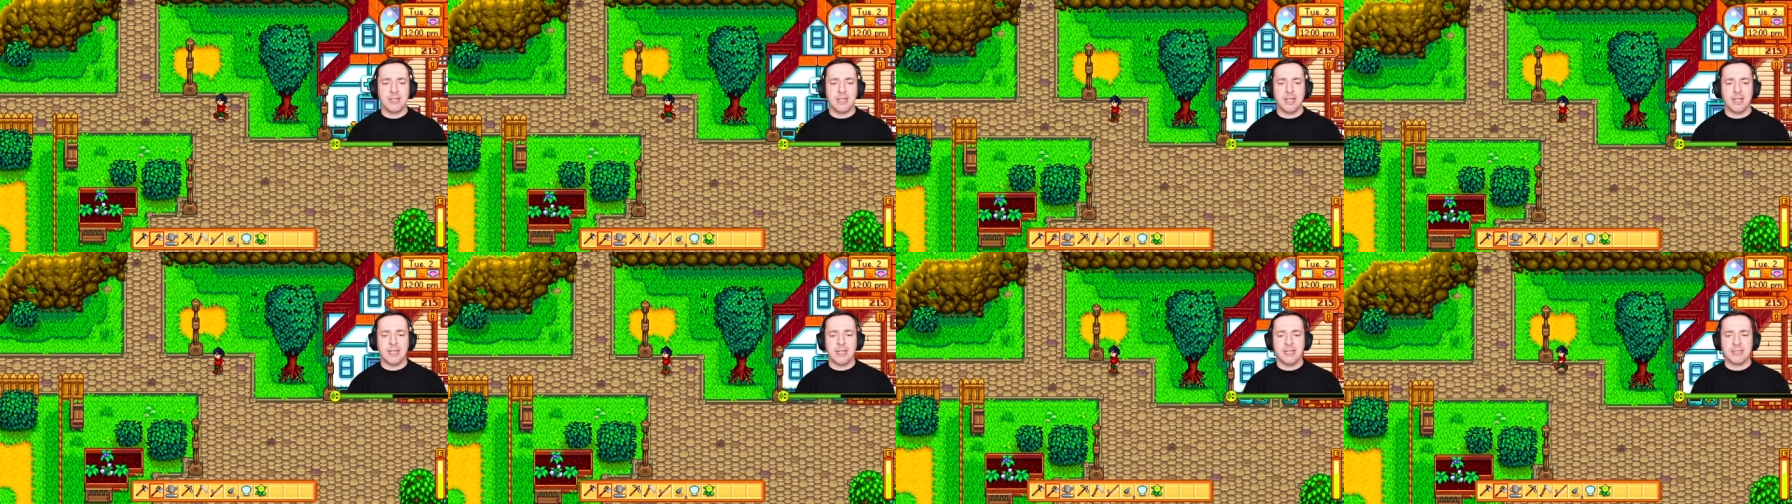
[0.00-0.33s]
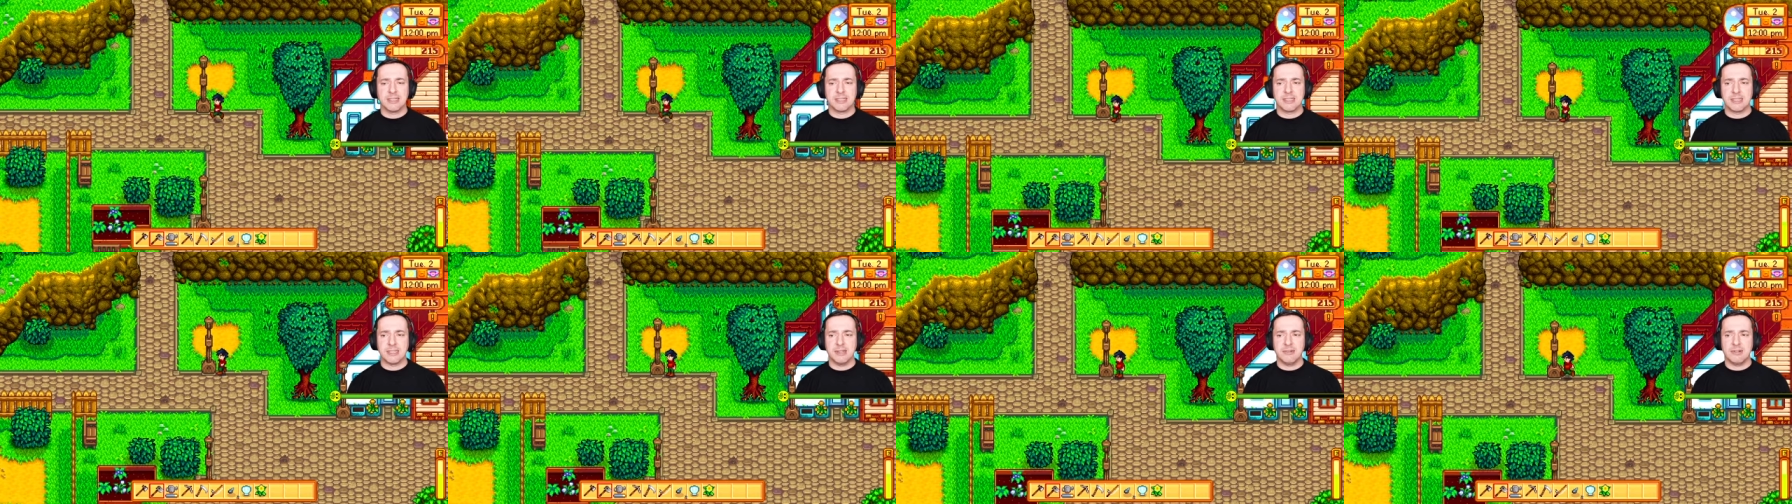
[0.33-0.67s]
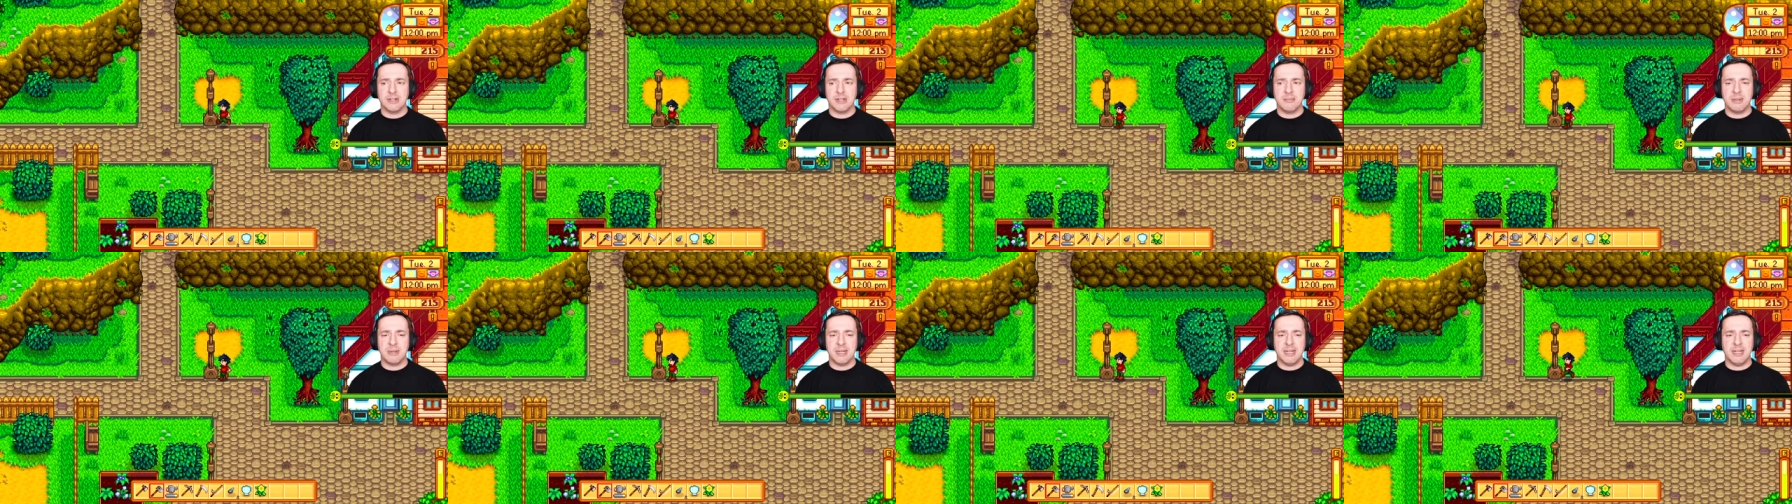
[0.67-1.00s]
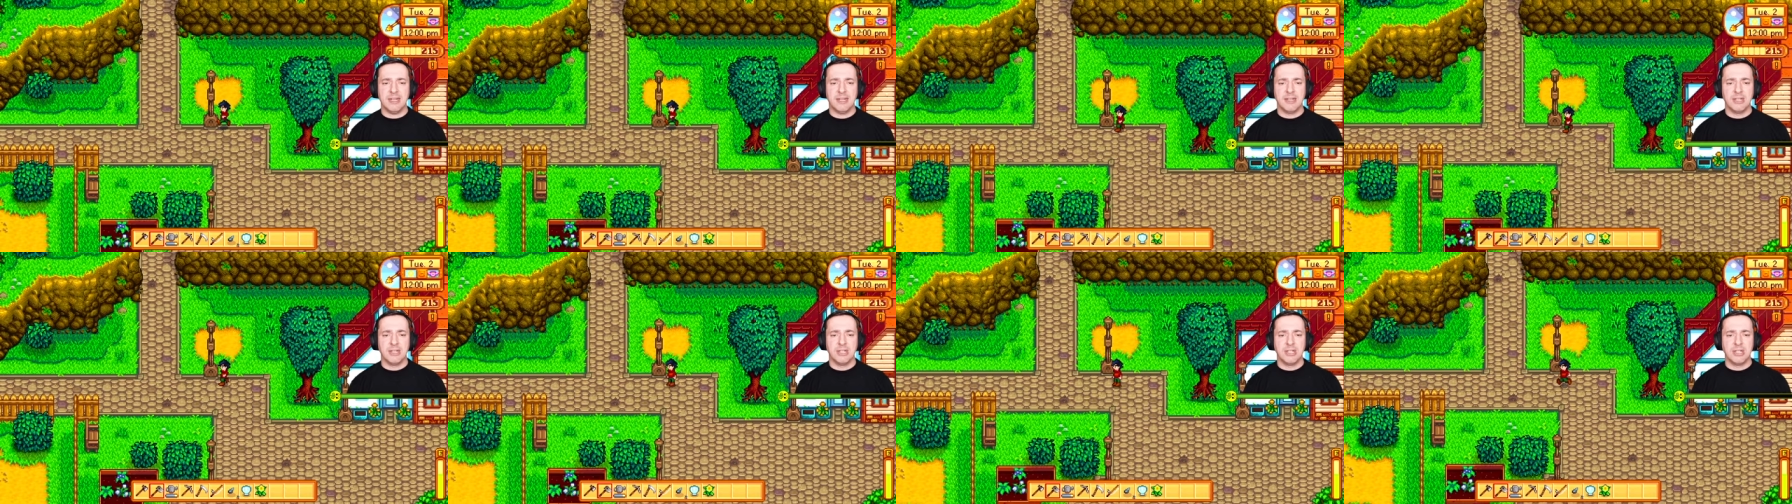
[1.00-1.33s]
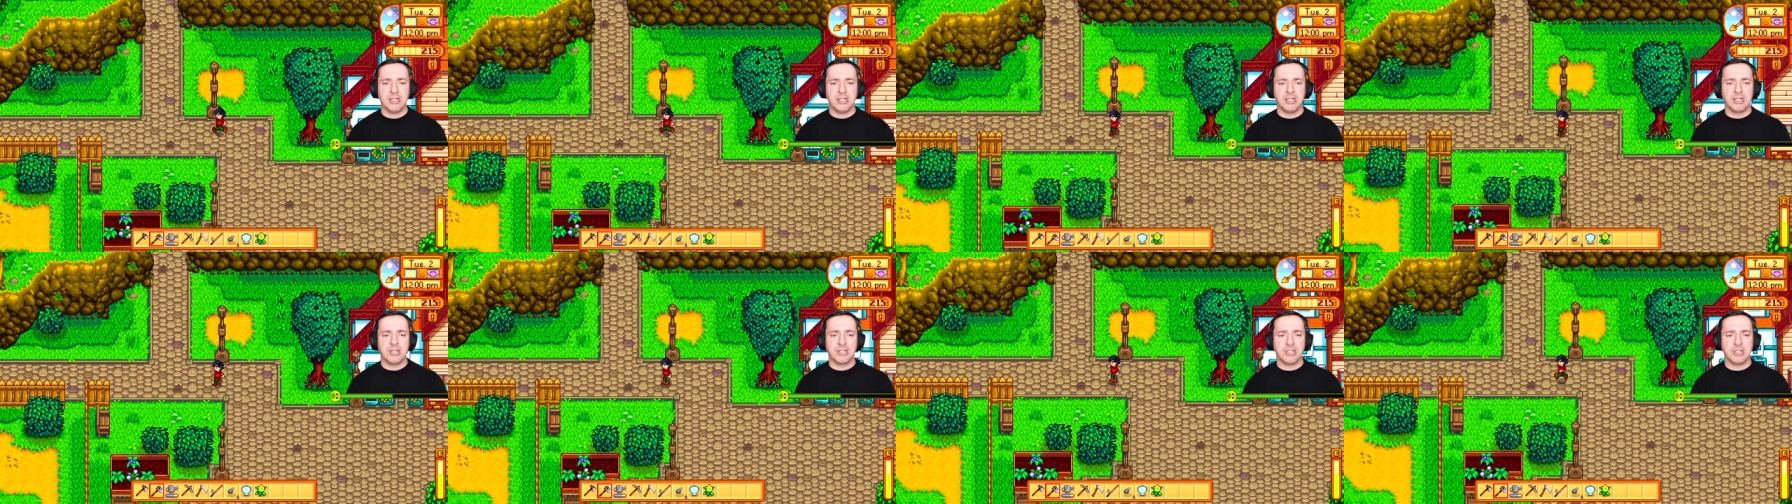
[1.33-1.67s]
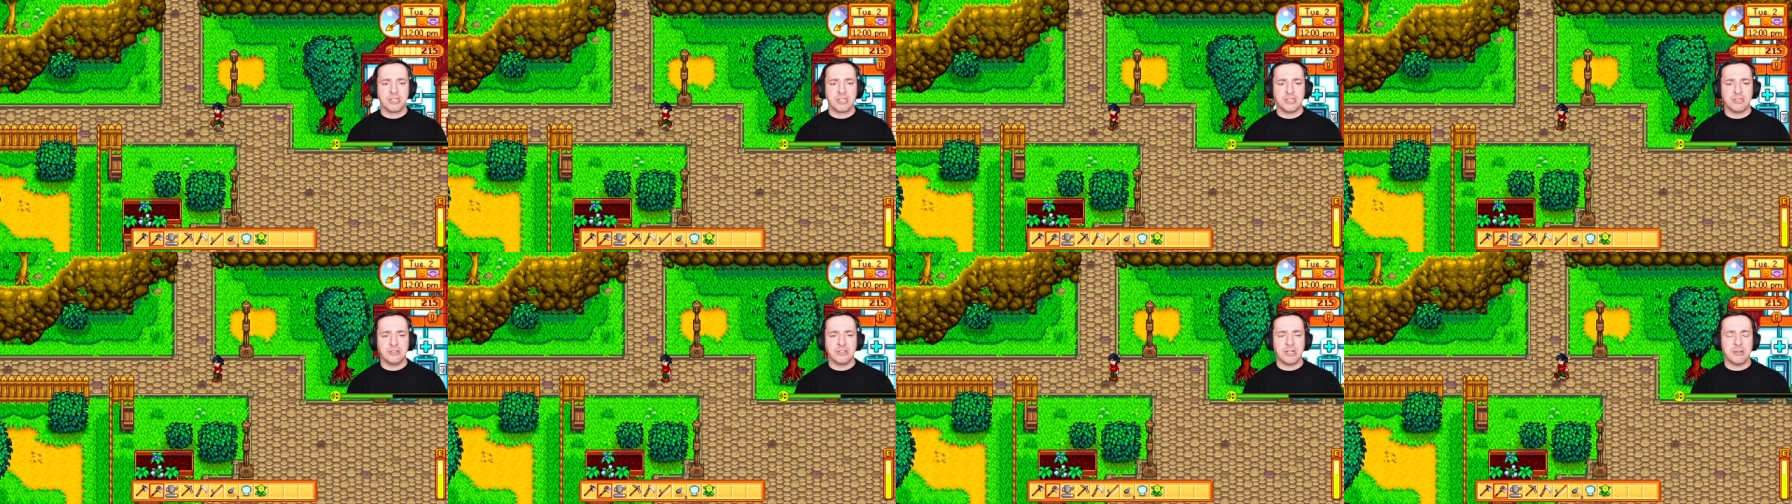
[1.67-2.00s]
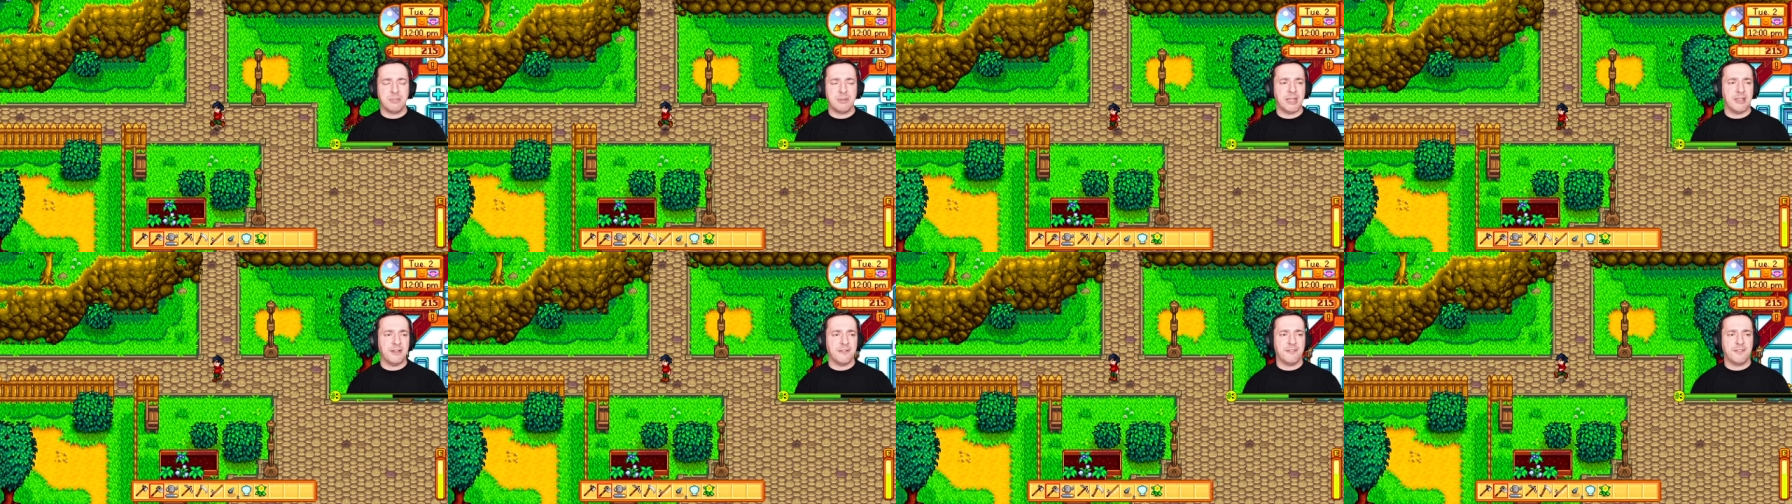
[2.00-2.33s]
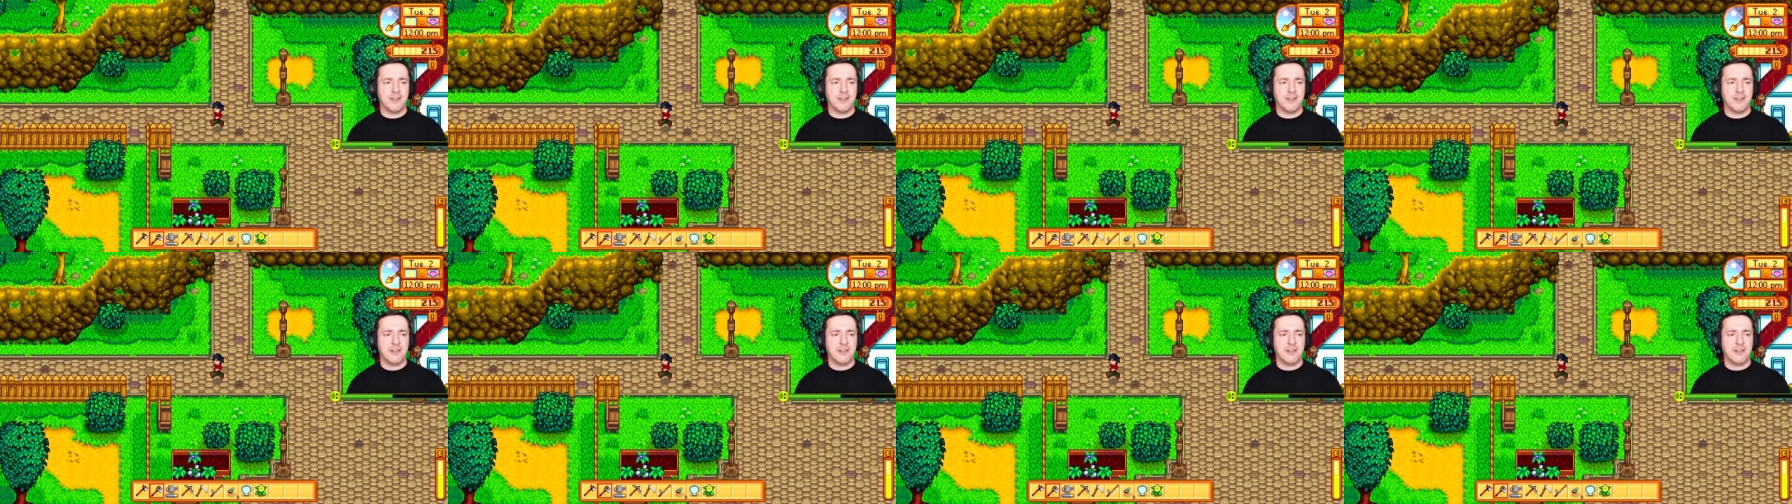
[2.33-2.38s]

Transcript: Uh, so you want to be just doing a bit of